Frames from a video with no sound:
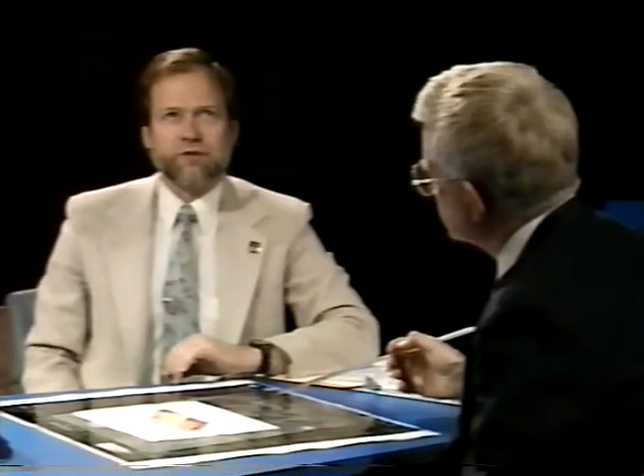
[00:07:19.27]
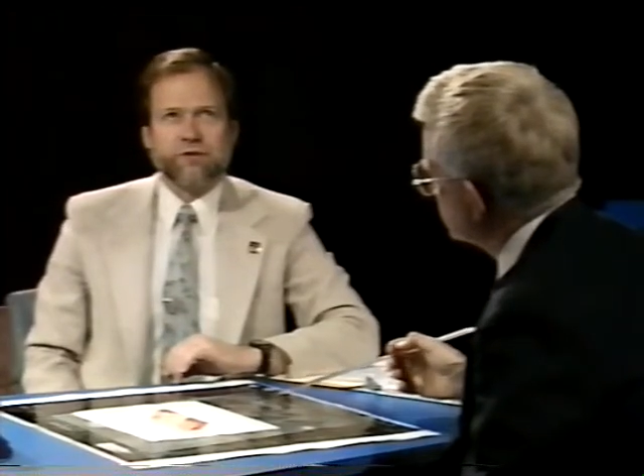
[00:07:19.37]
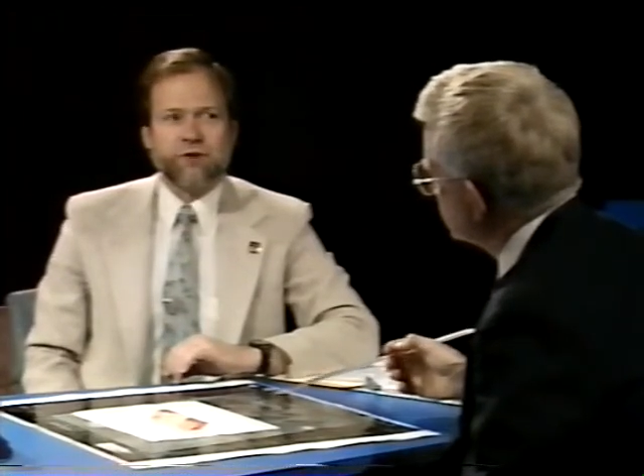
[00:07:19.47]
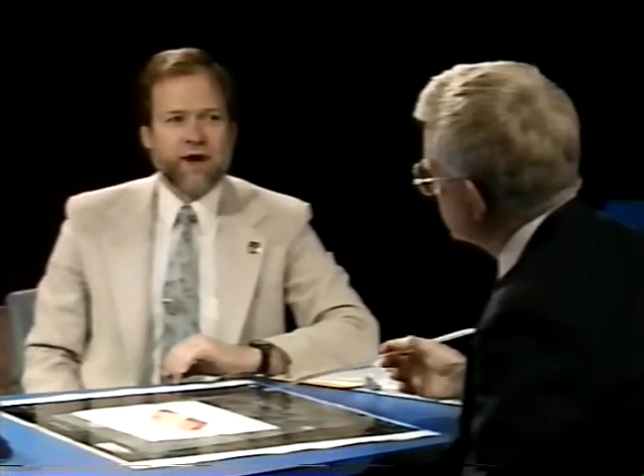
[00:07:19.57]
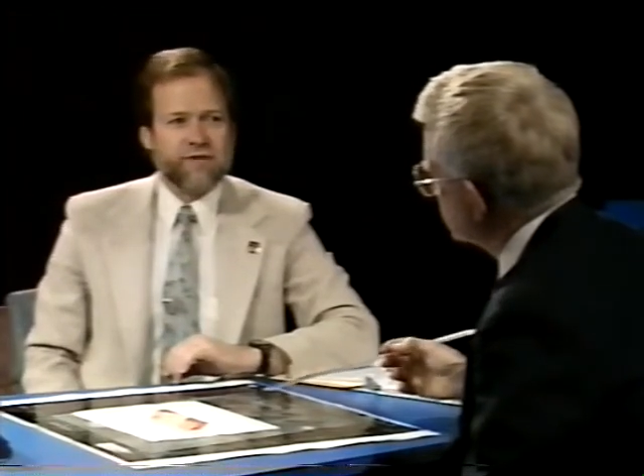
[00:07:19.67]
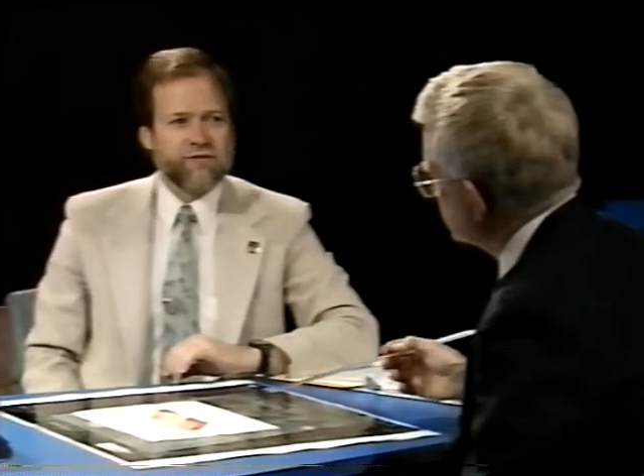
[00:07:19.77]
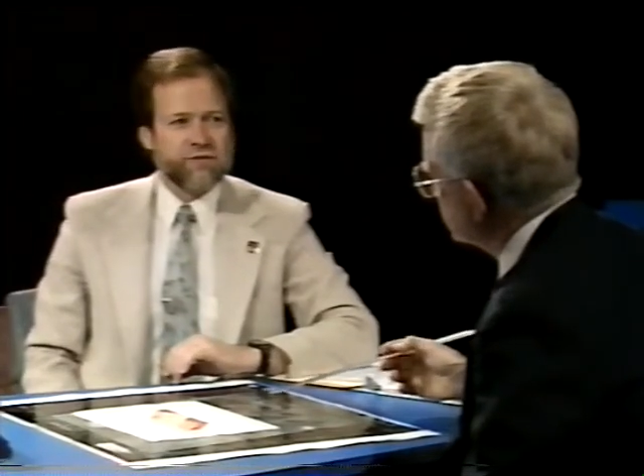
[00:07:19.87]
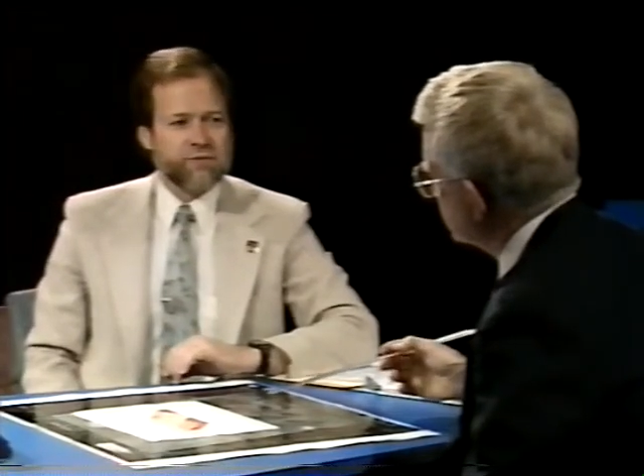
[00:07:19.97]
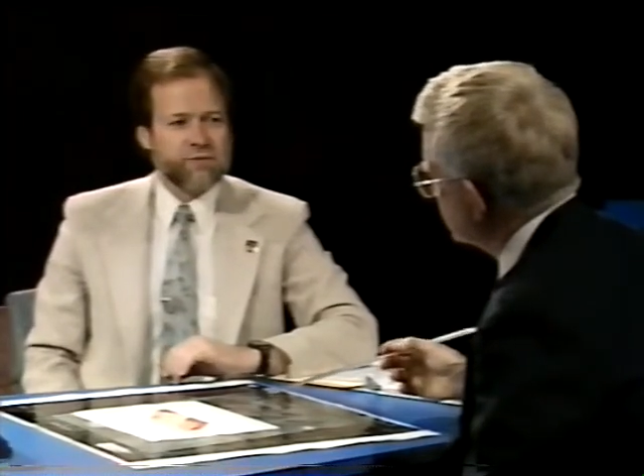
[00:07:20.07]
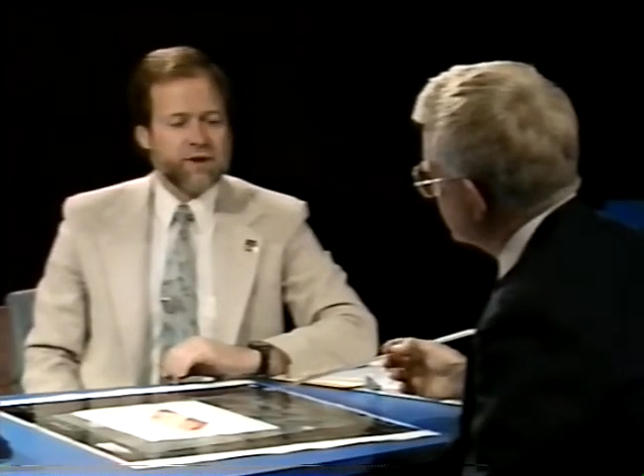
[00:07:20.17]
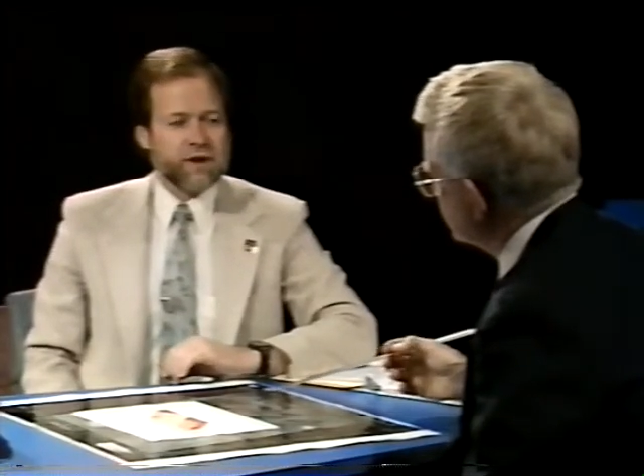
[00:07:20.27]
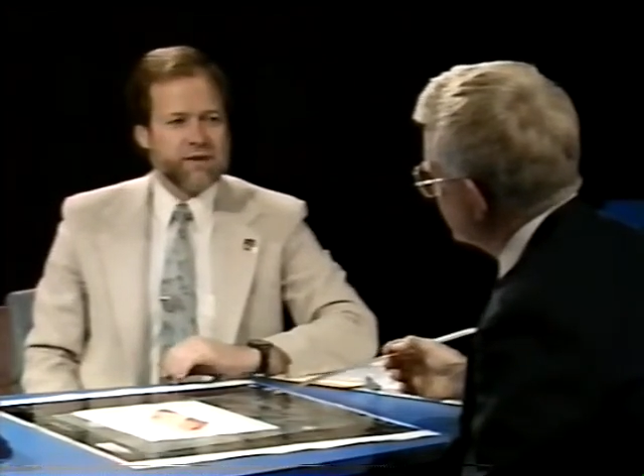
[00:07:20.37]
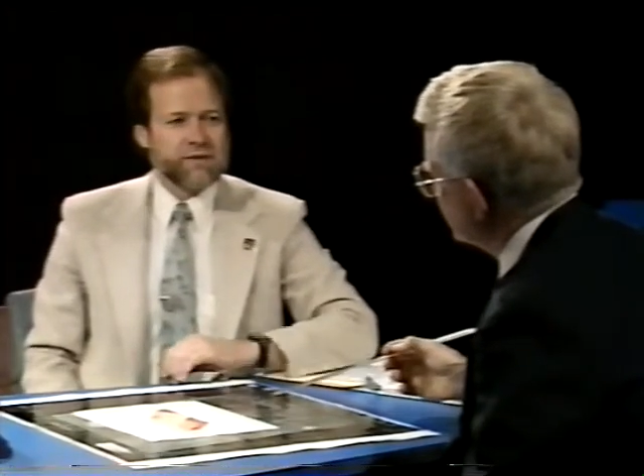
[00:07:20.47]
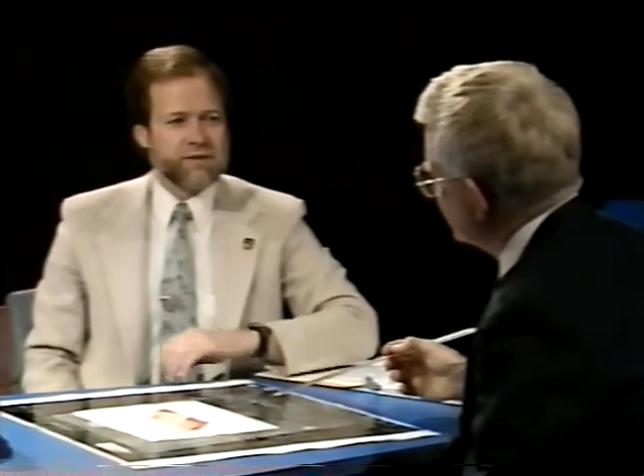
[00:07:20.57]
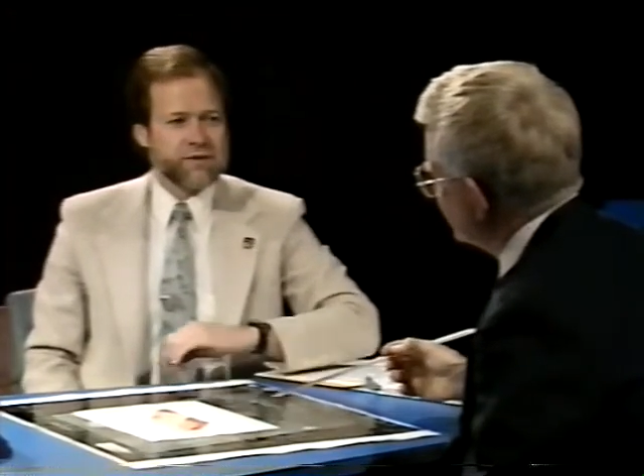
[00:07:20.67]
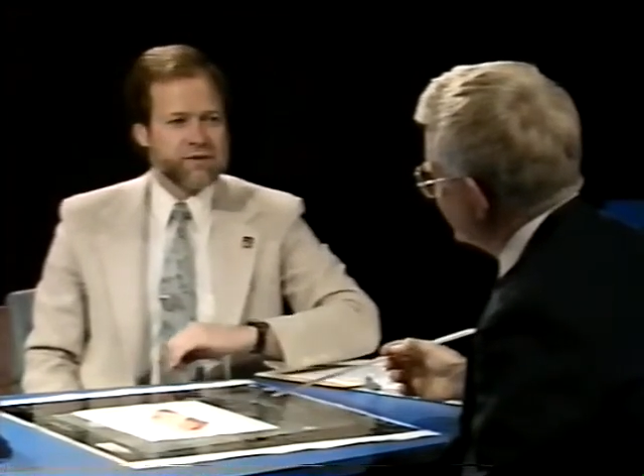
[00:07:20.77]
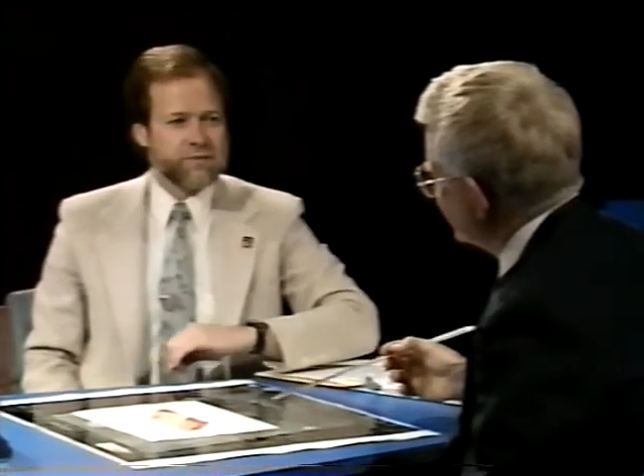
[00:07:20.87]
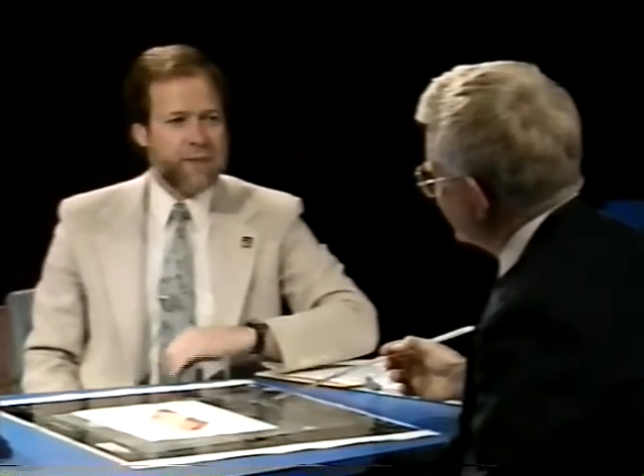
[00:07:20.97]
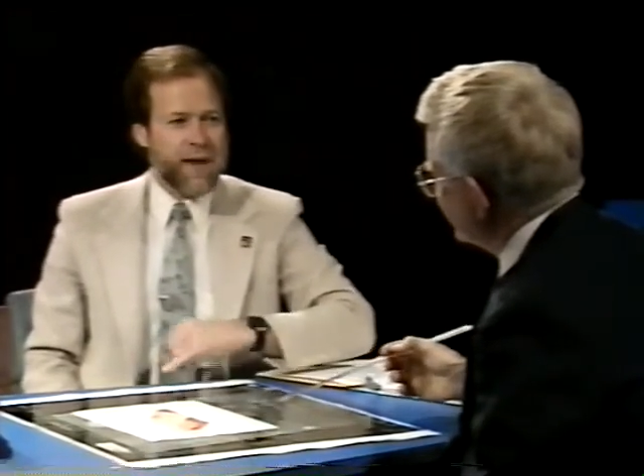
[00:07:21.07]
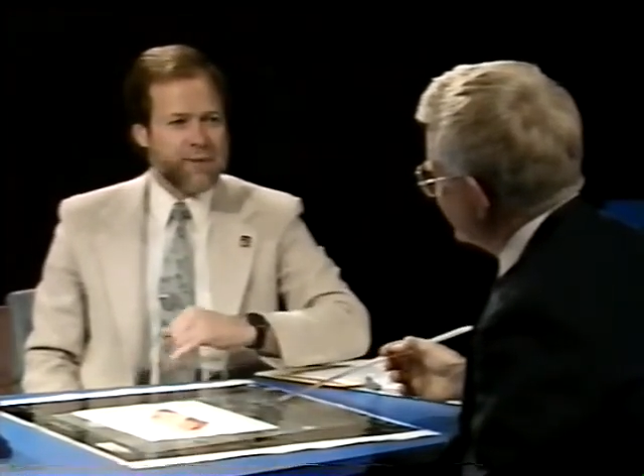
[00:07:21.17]
the drive from here
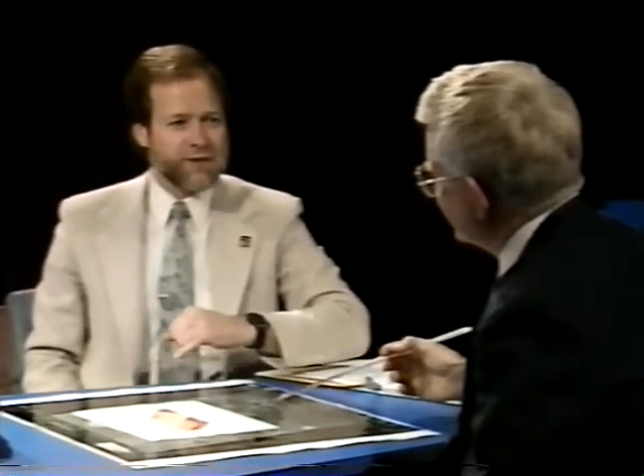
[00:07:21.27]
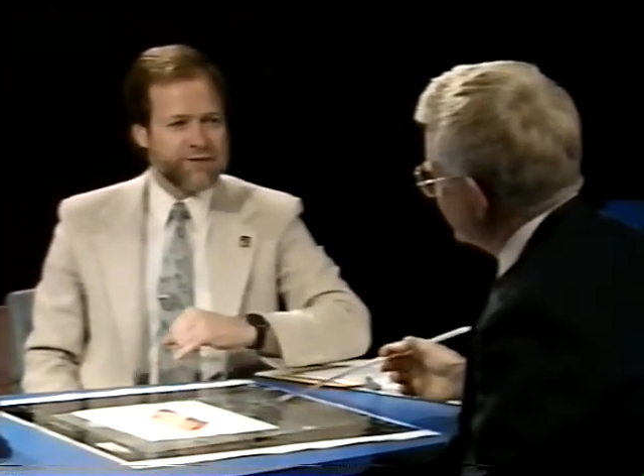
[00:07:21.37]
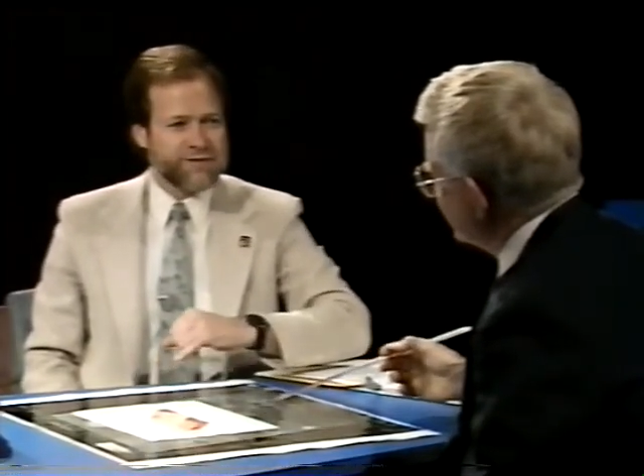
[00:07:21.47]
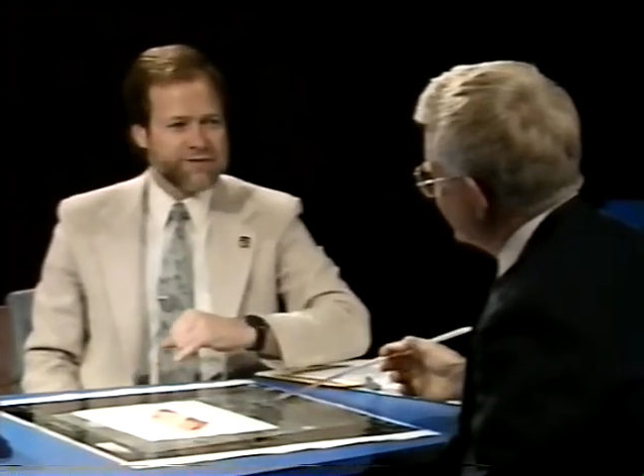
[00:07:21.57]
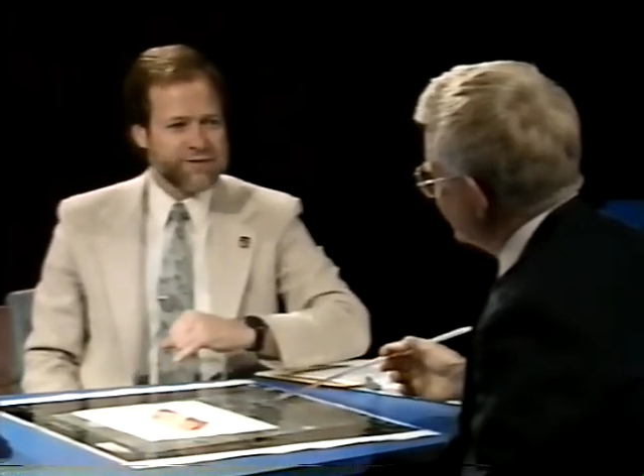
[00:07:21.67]
to Mammoth.